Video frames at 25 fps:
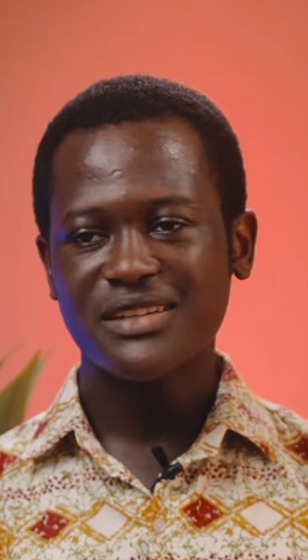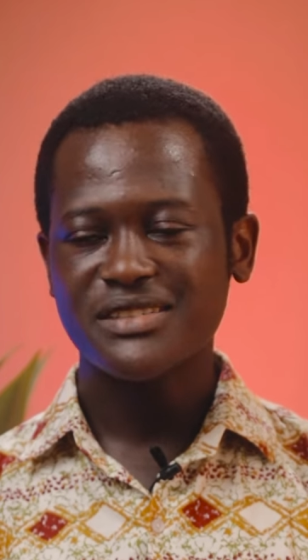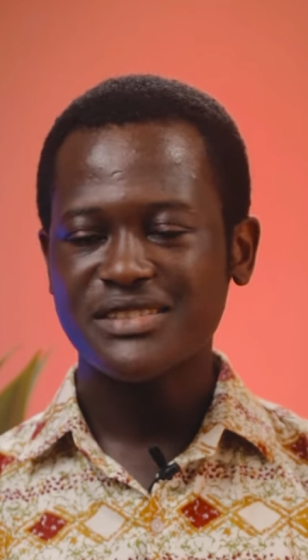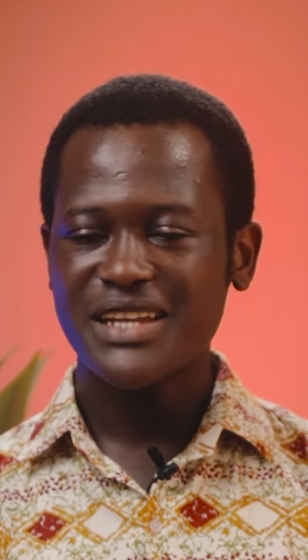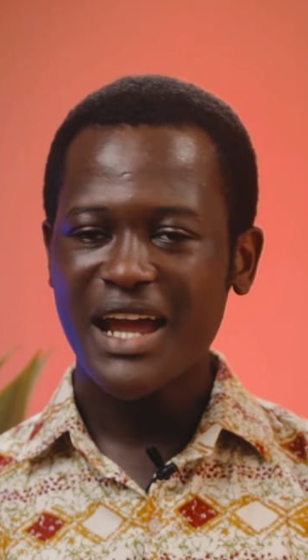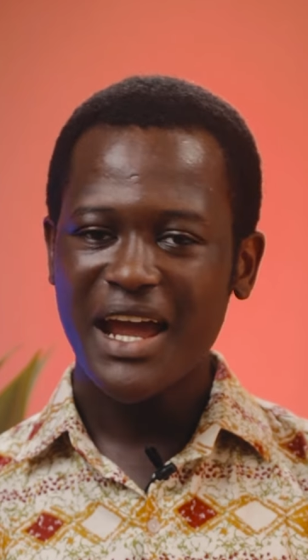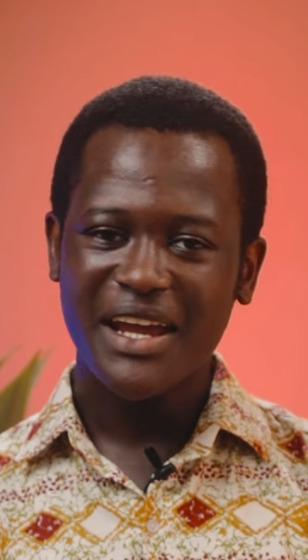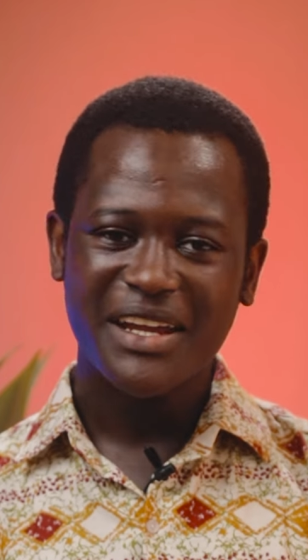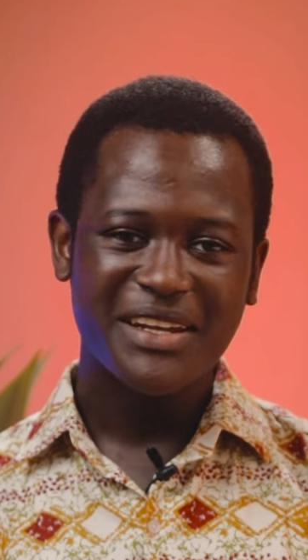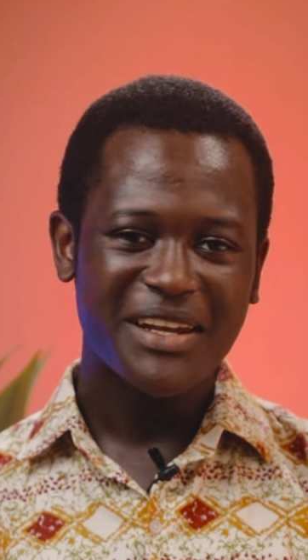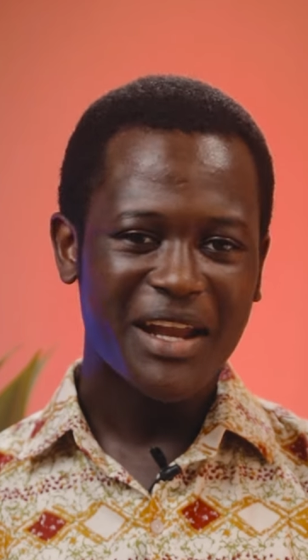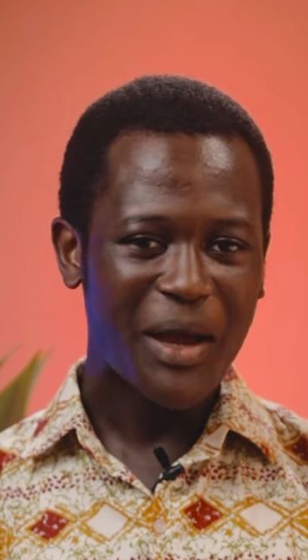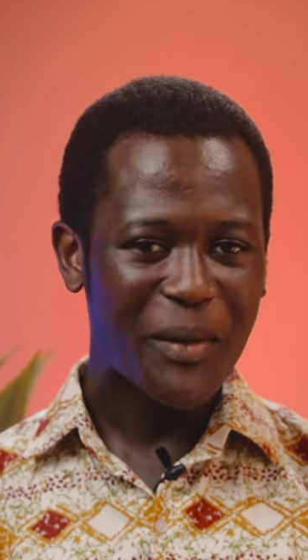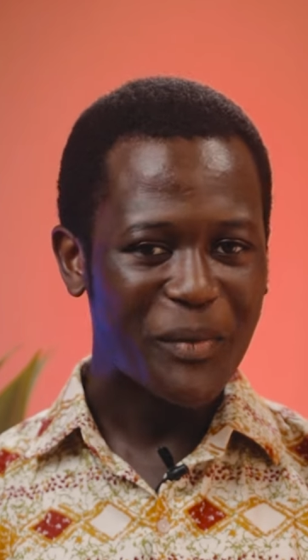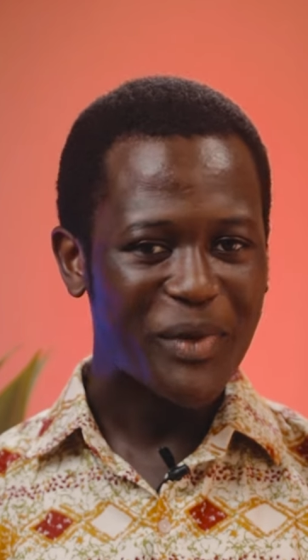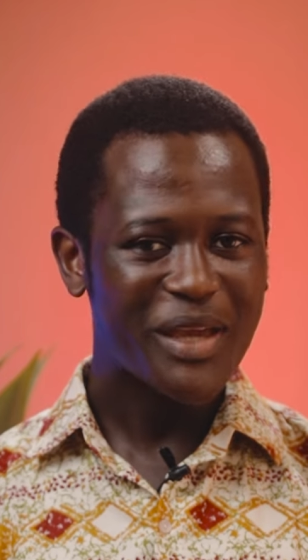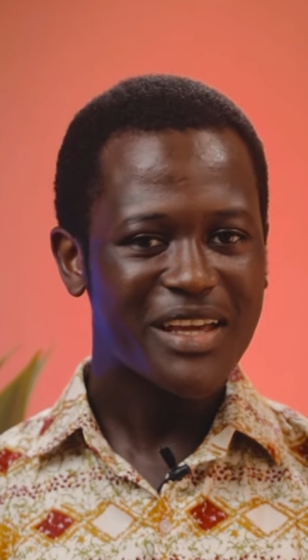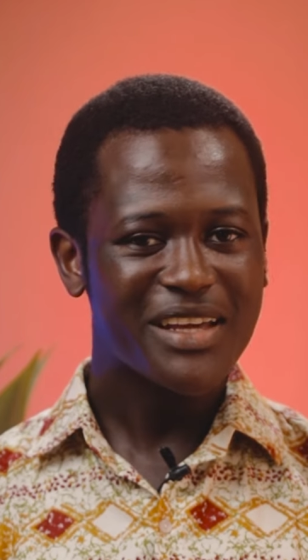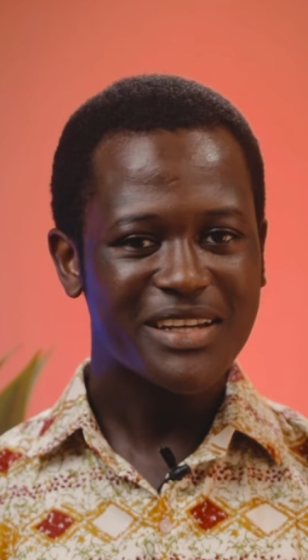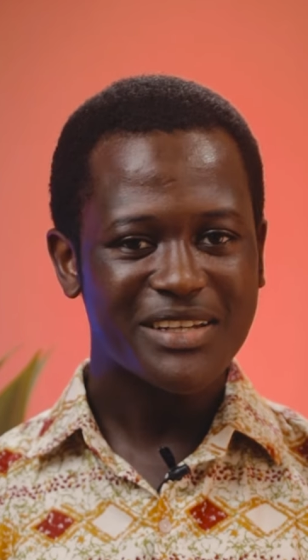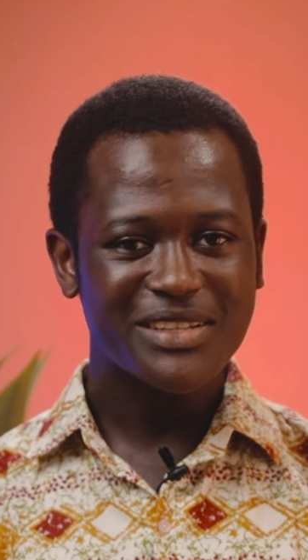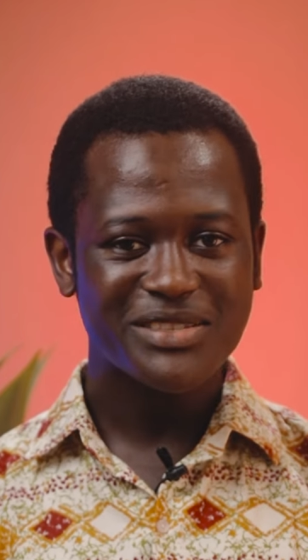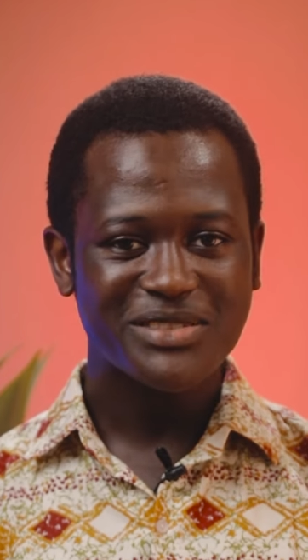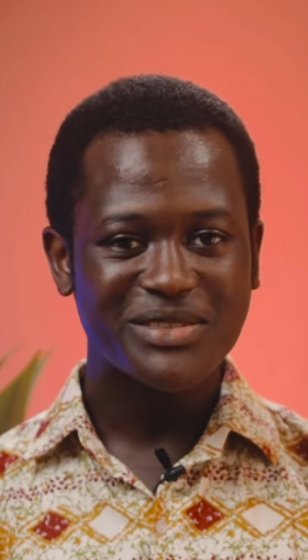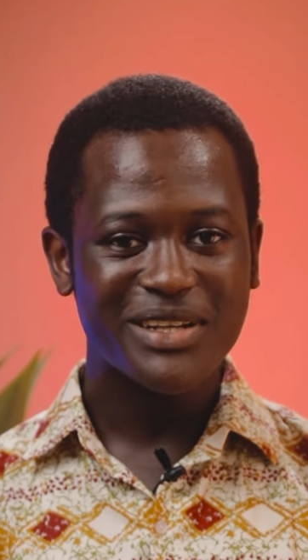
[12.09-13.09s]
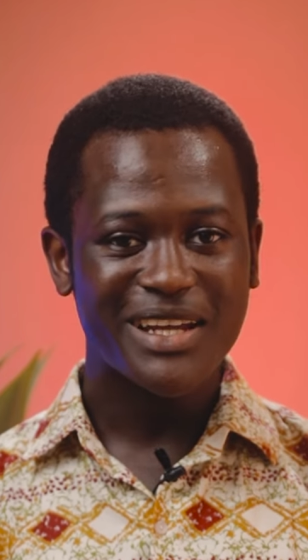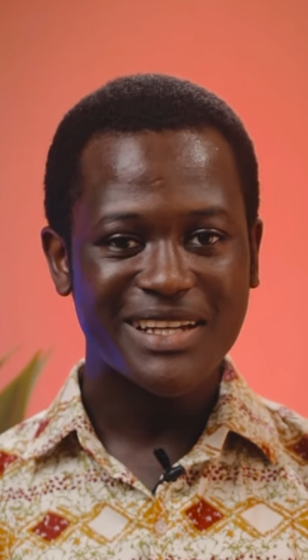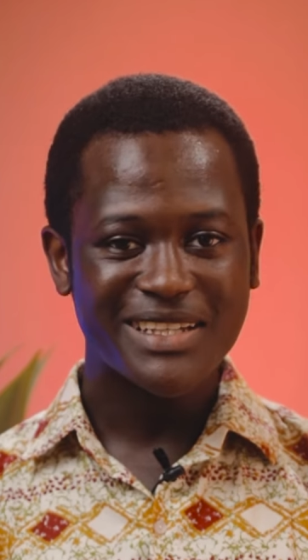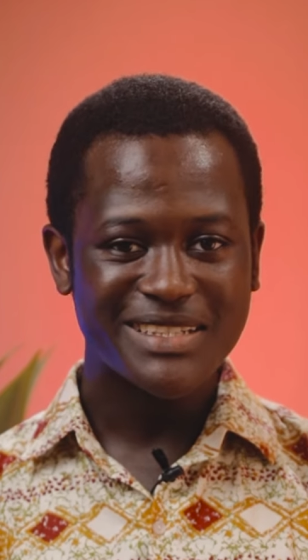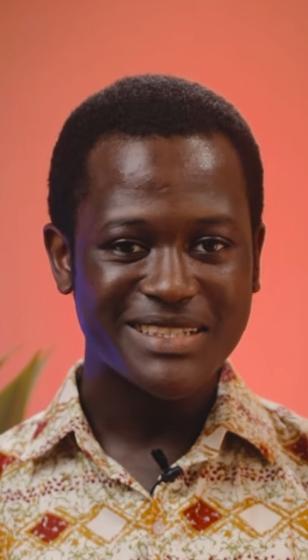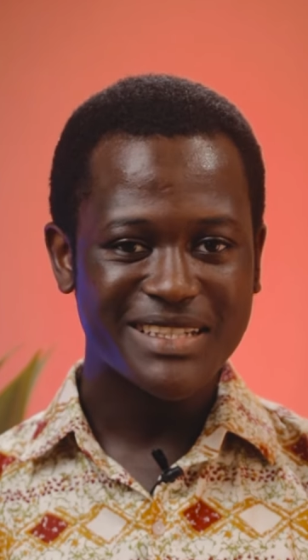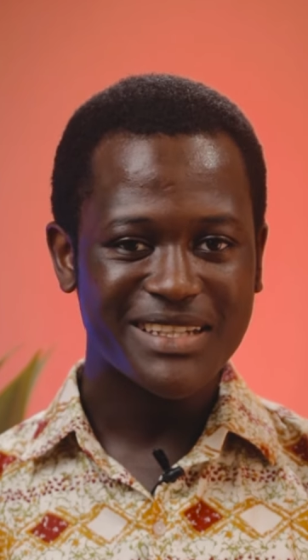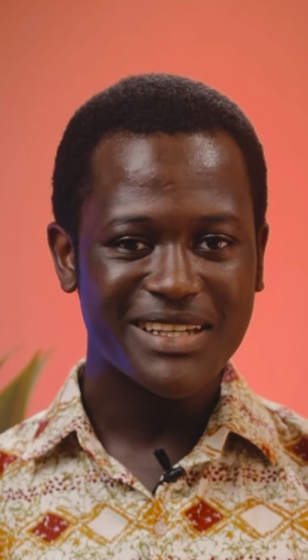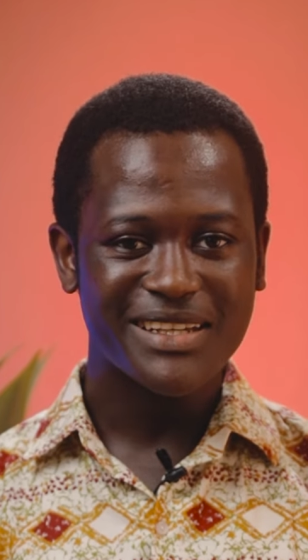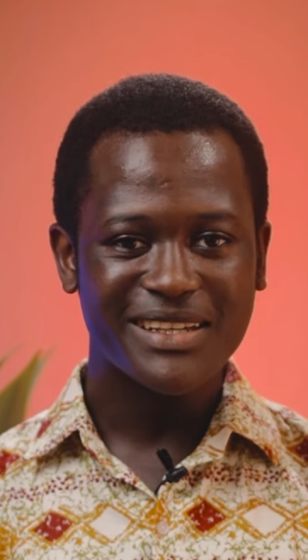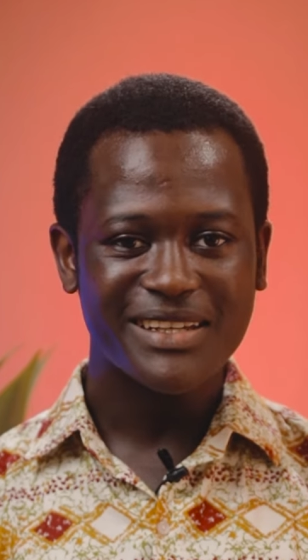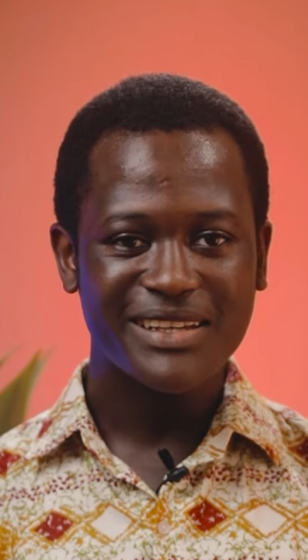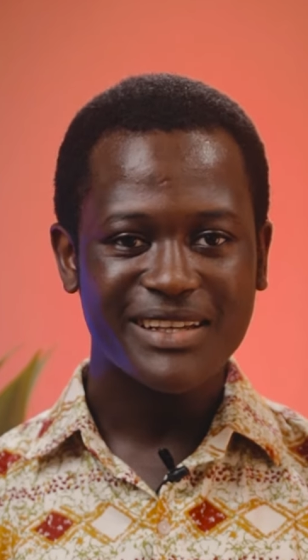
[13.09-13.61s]
dynamic, should I
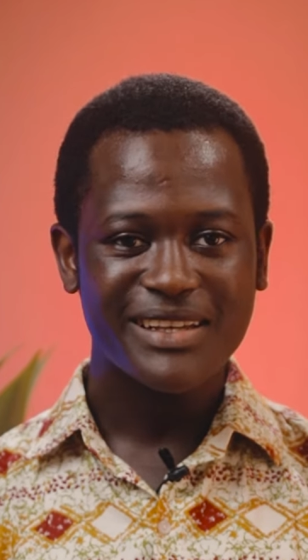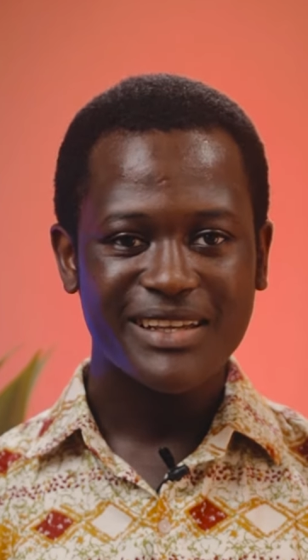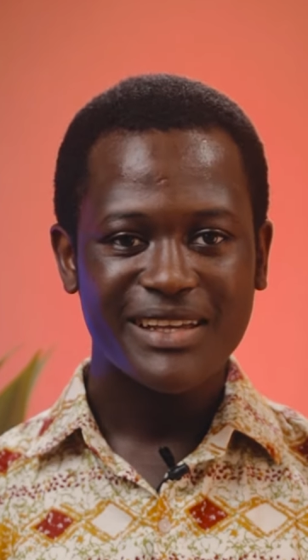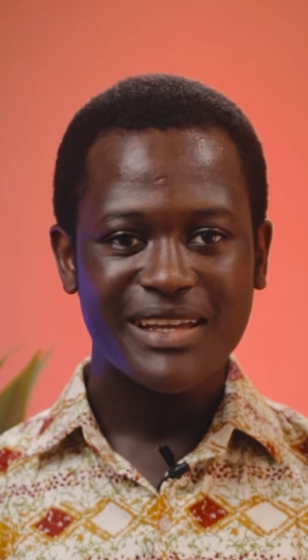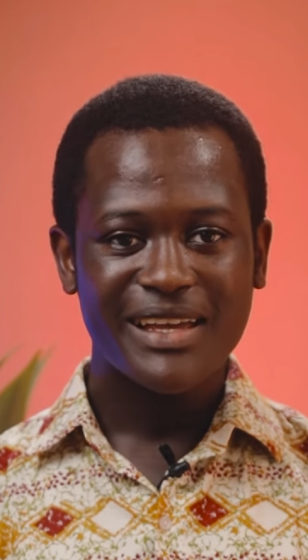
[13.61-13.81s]
say.